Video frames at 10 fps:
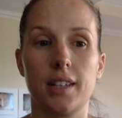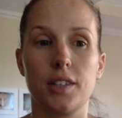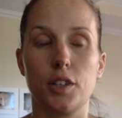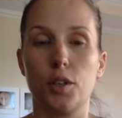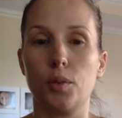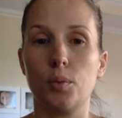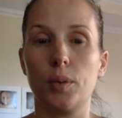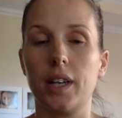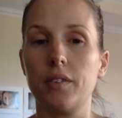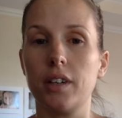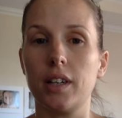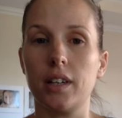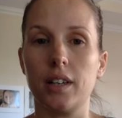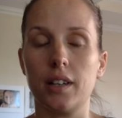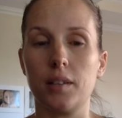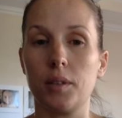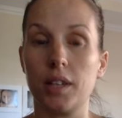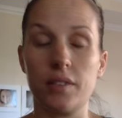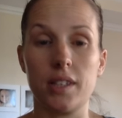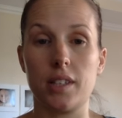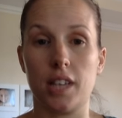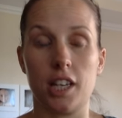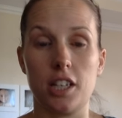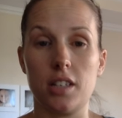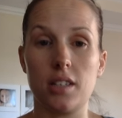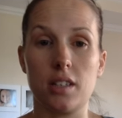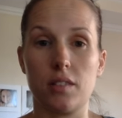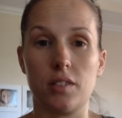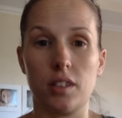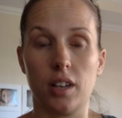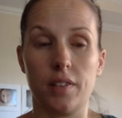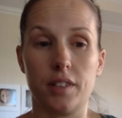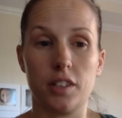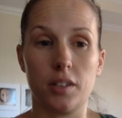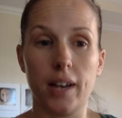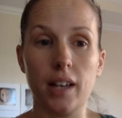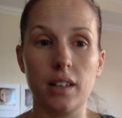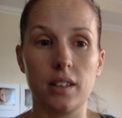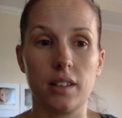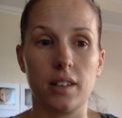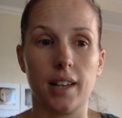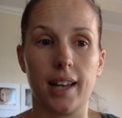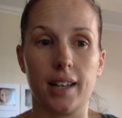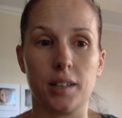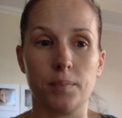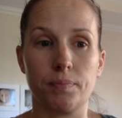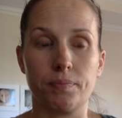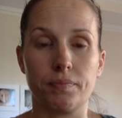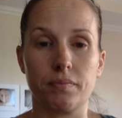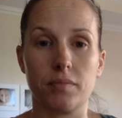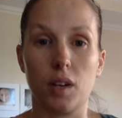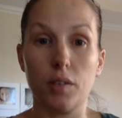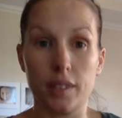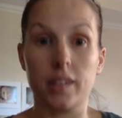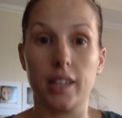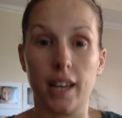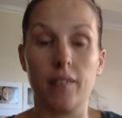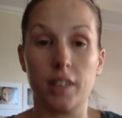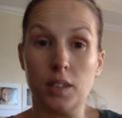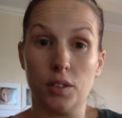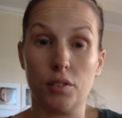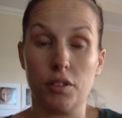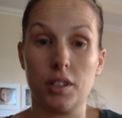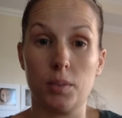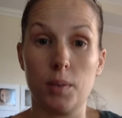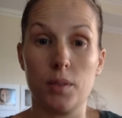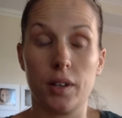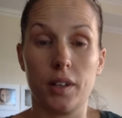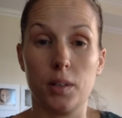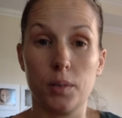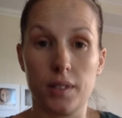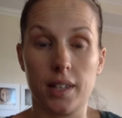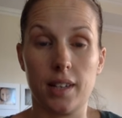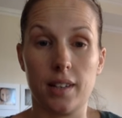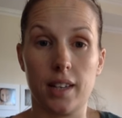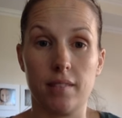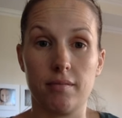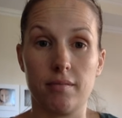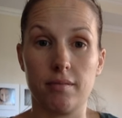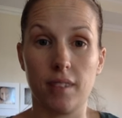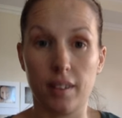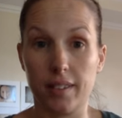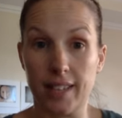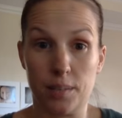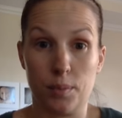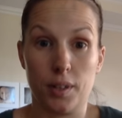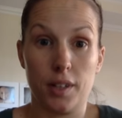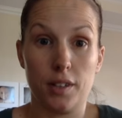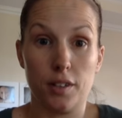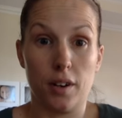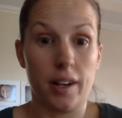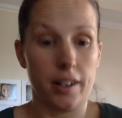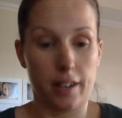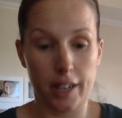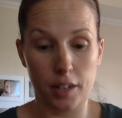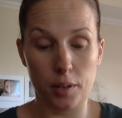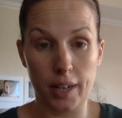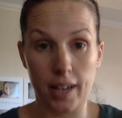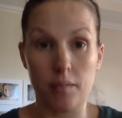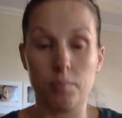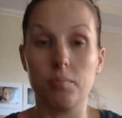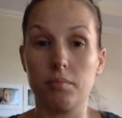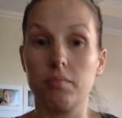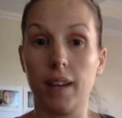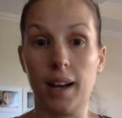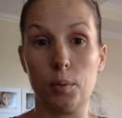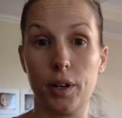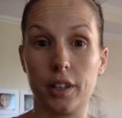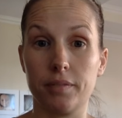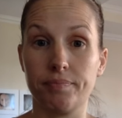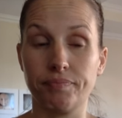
So whatever whatever the stage is of your life that you're at, um, obviously having a look through this website, you will see that that's what I do. I, I create artwork.